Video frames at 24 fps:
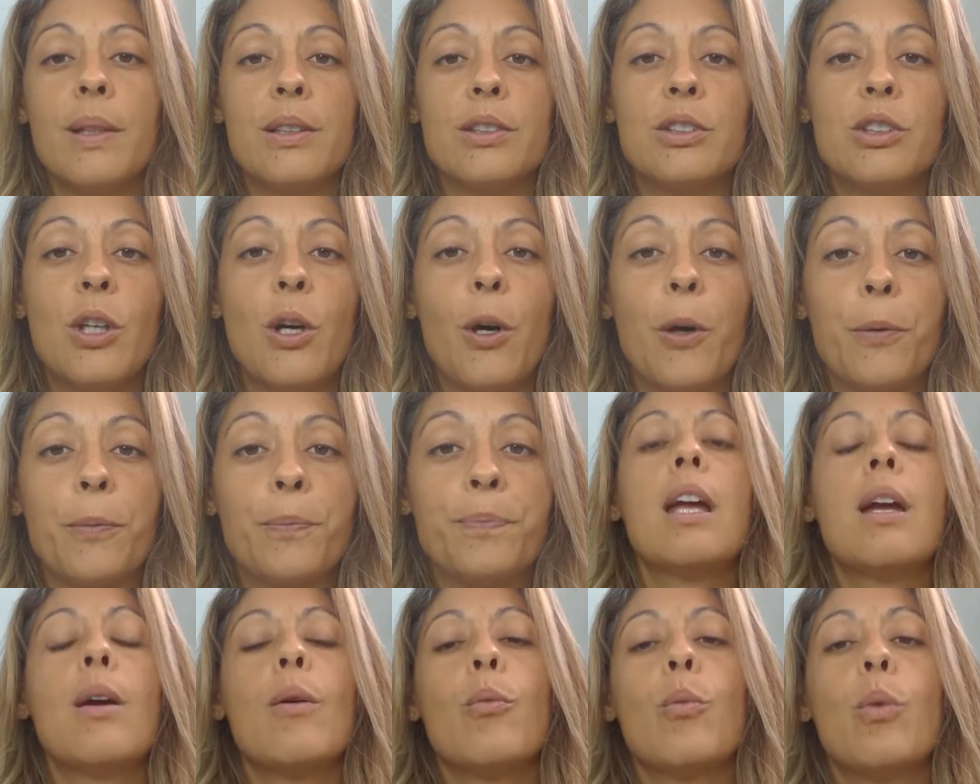So
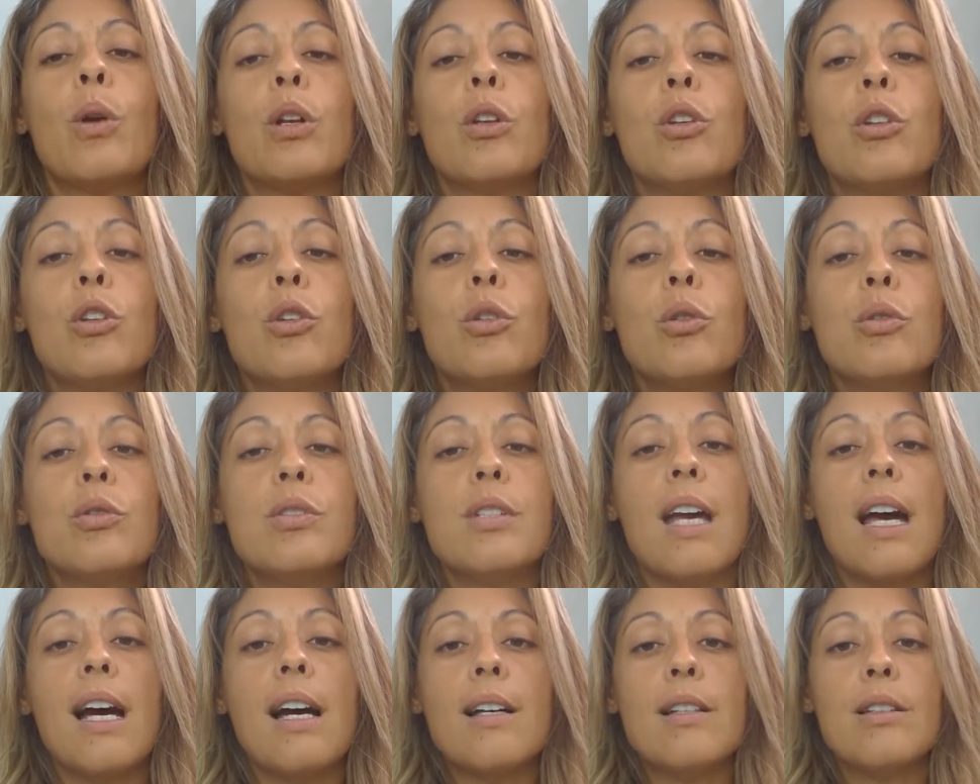when you
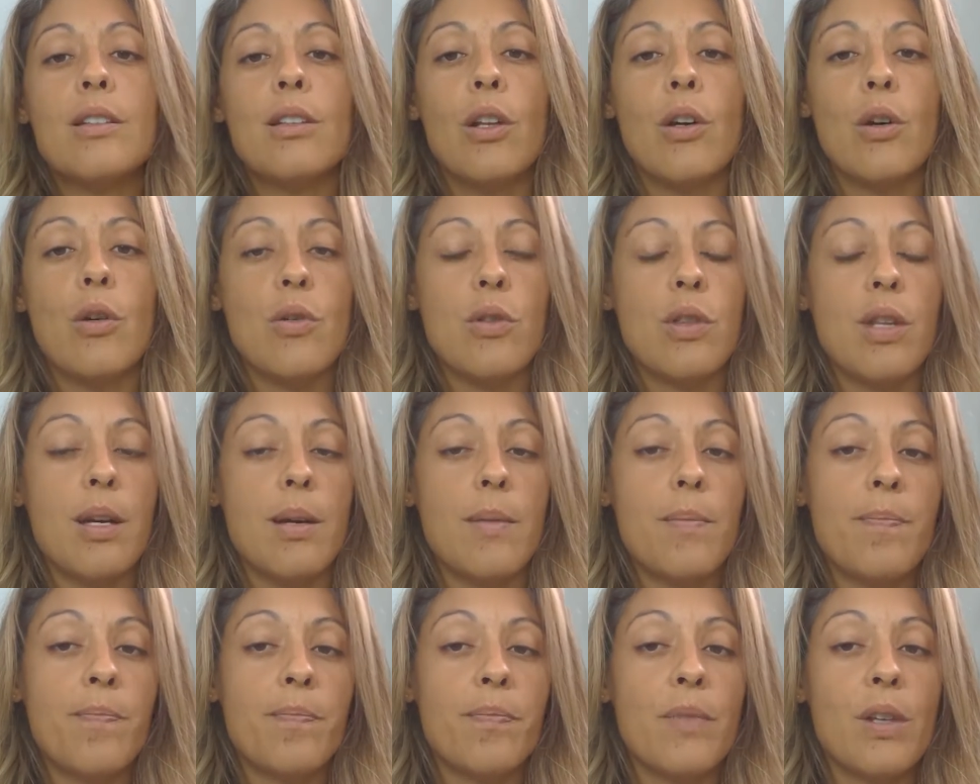download
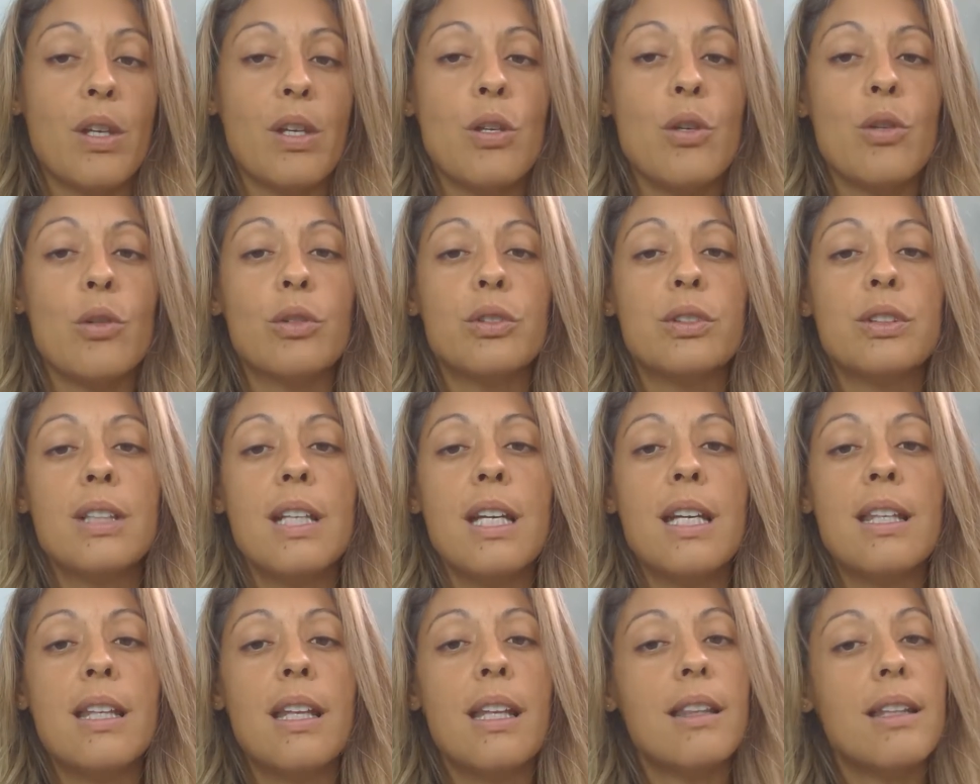them, you'll
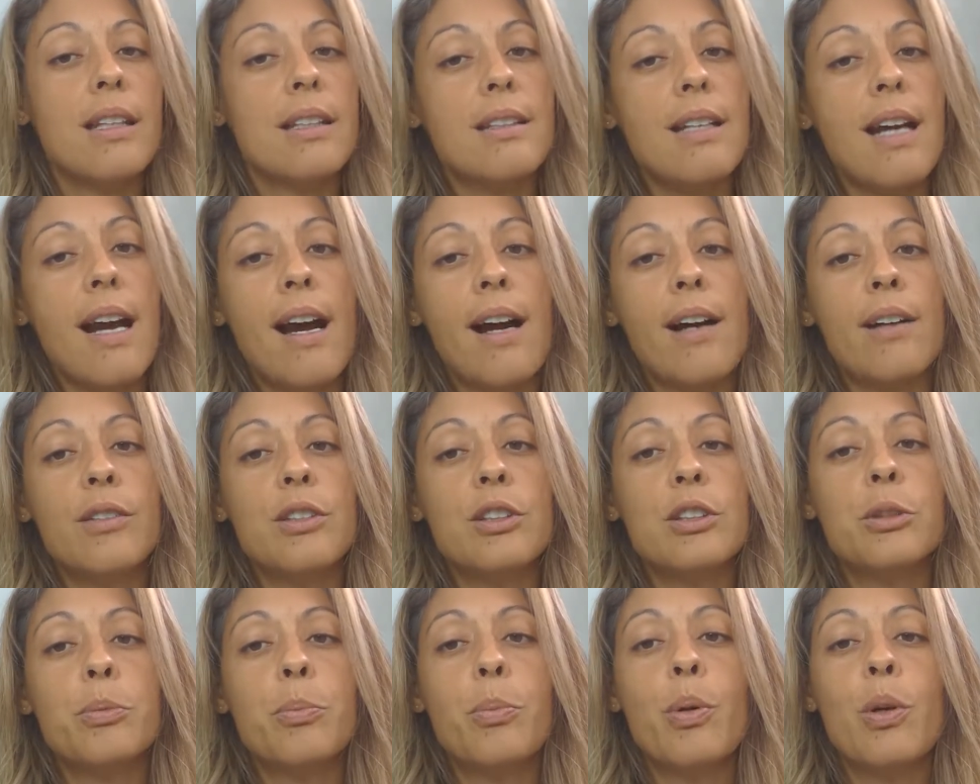see that the tile
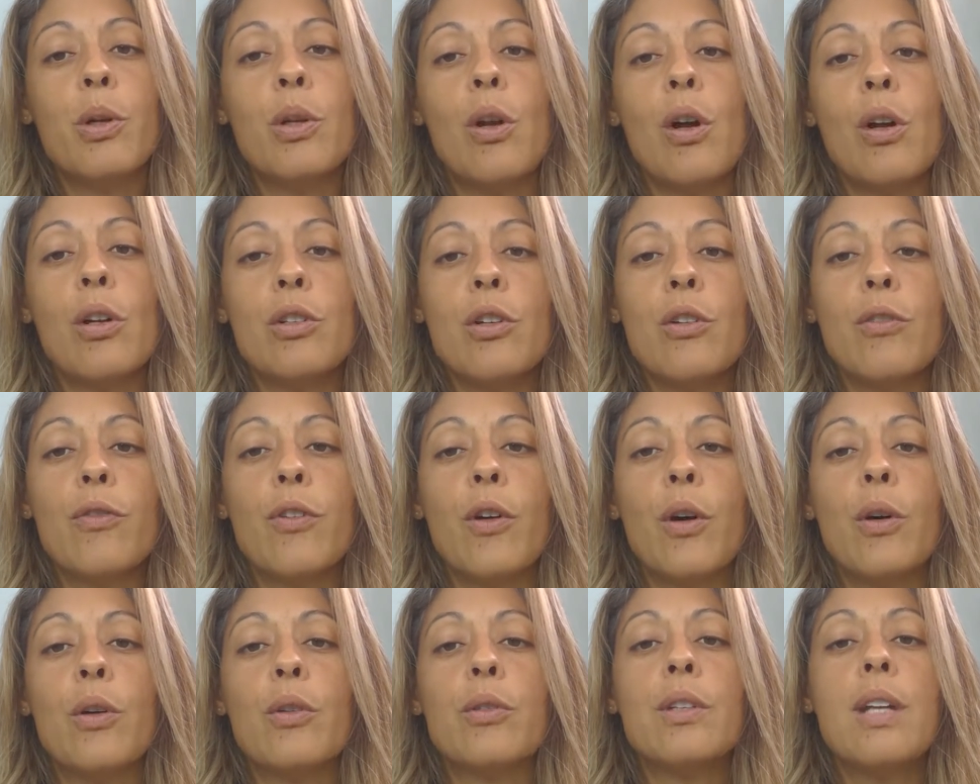is put on your
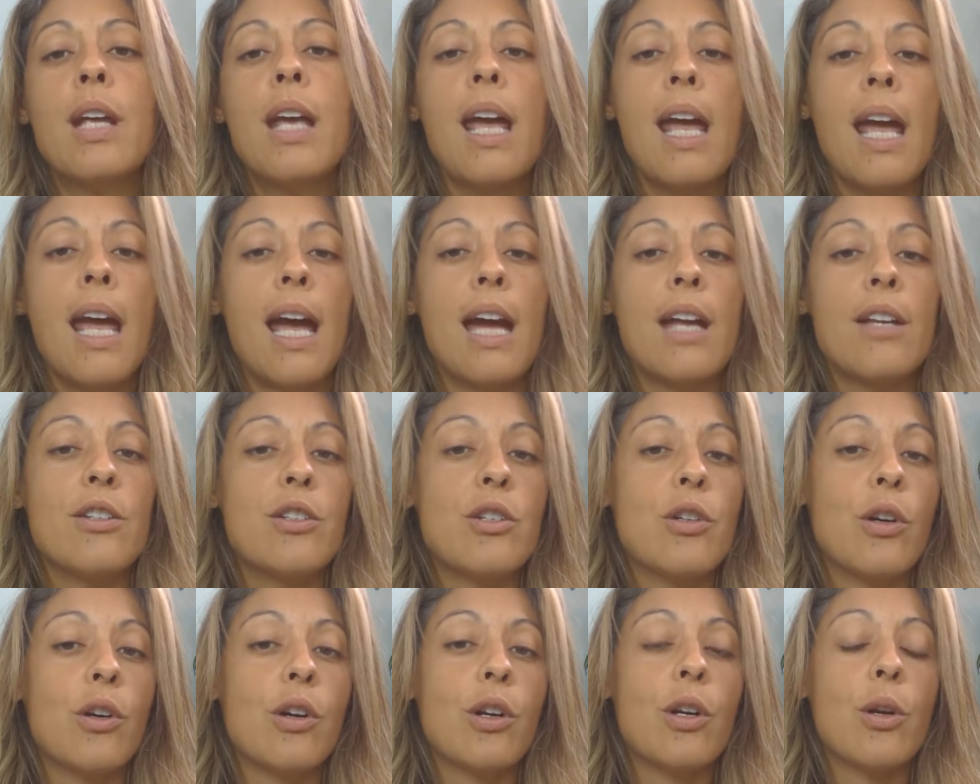phone, and
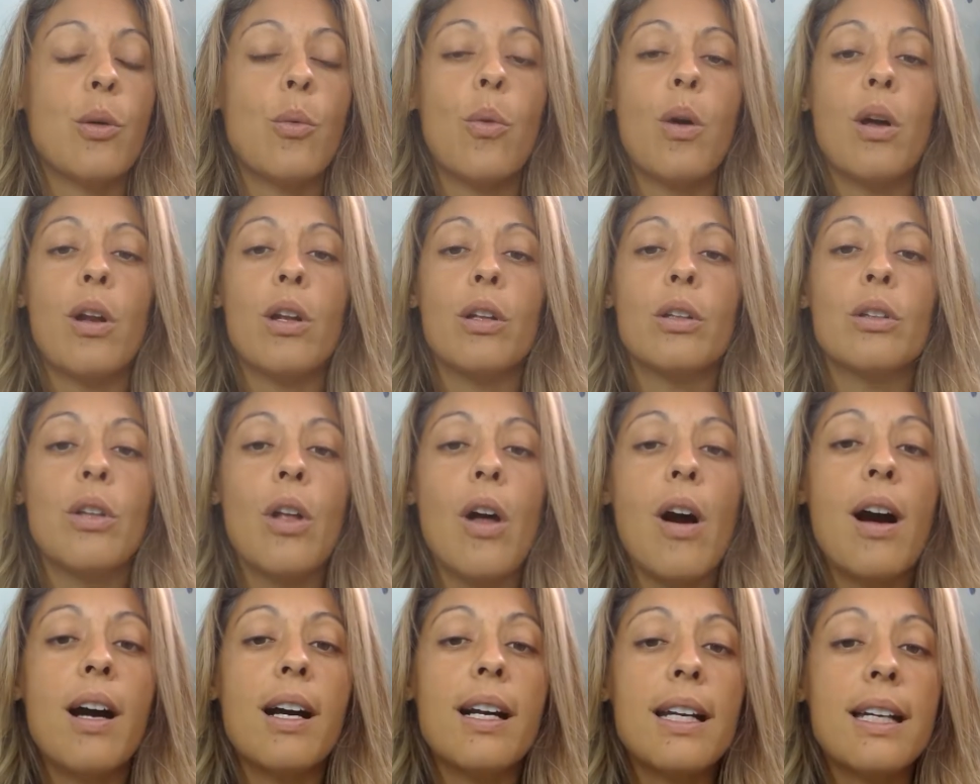you're going to want to
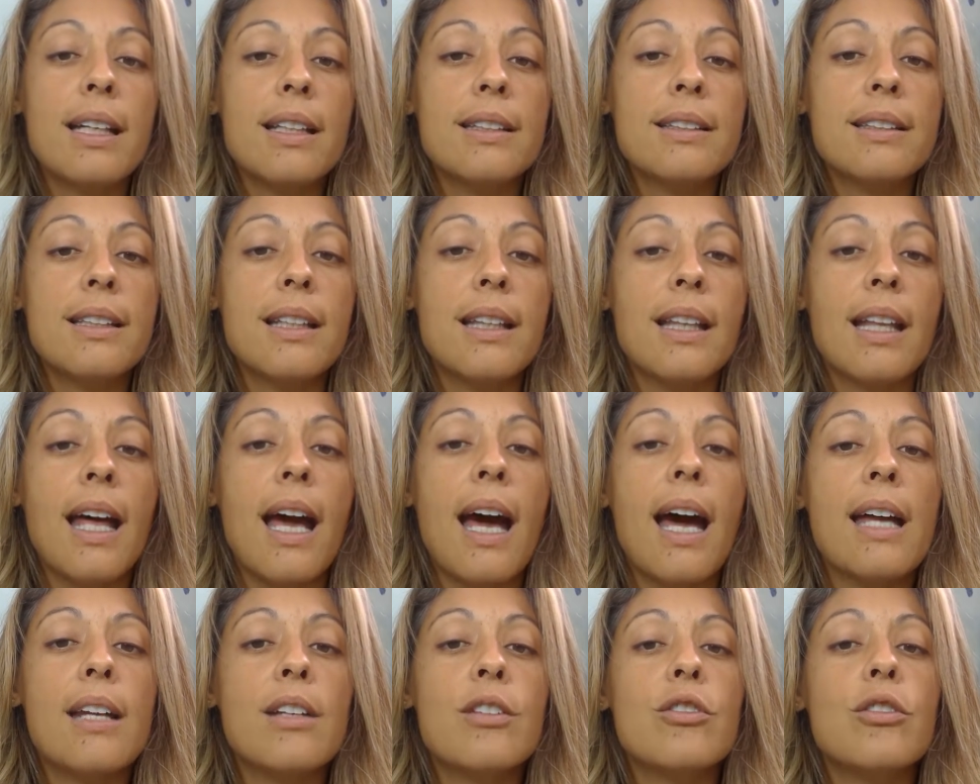log into
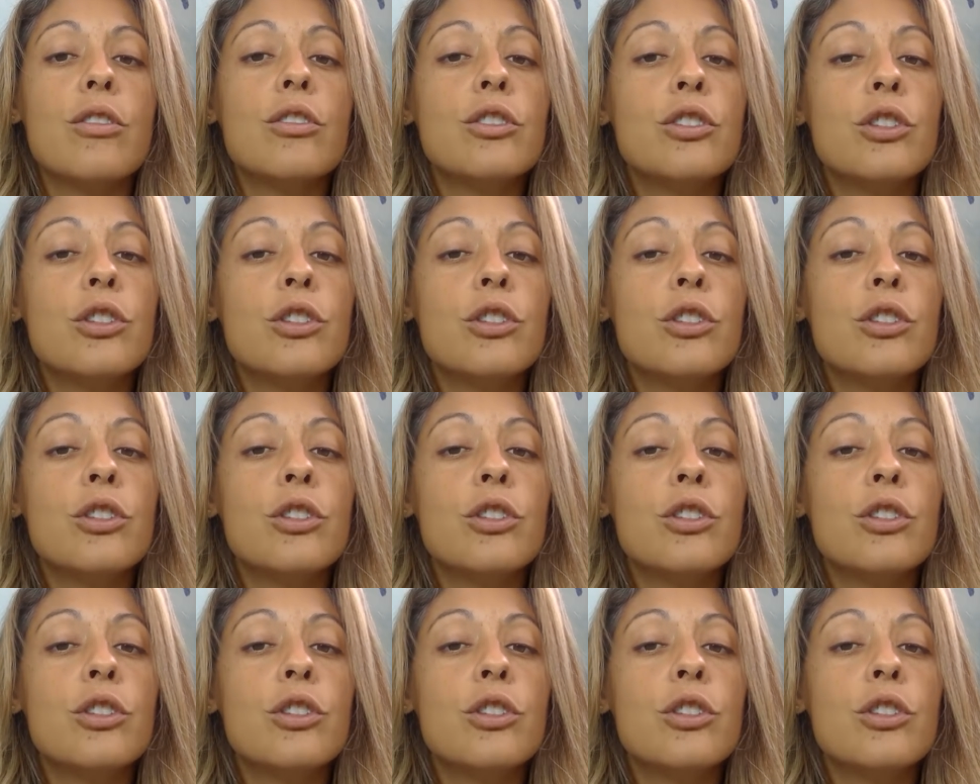that.